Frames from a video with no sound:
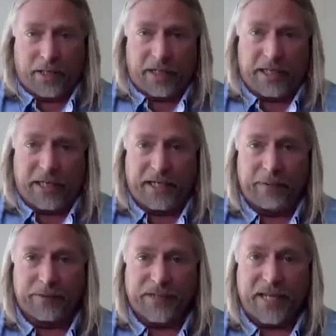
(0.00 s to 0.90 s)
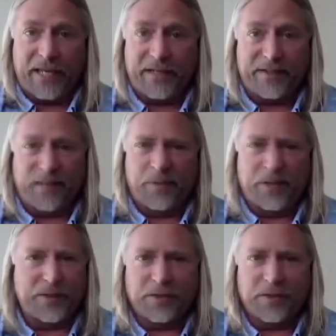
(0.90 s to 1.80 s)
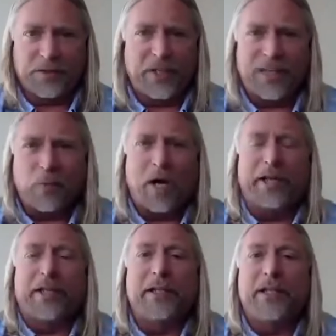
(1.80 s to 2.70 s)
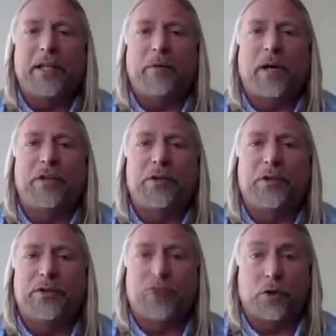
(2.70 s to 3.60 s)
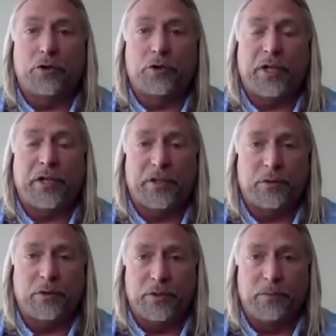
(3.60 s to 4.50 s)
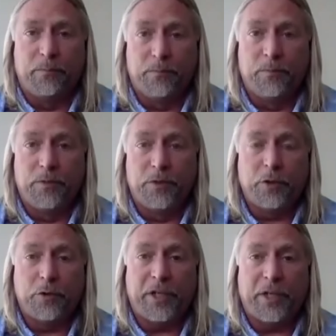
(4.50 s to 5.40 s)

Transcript: And he was 80 something, so he didn't want to he didn't want to do the surgery to do a two knee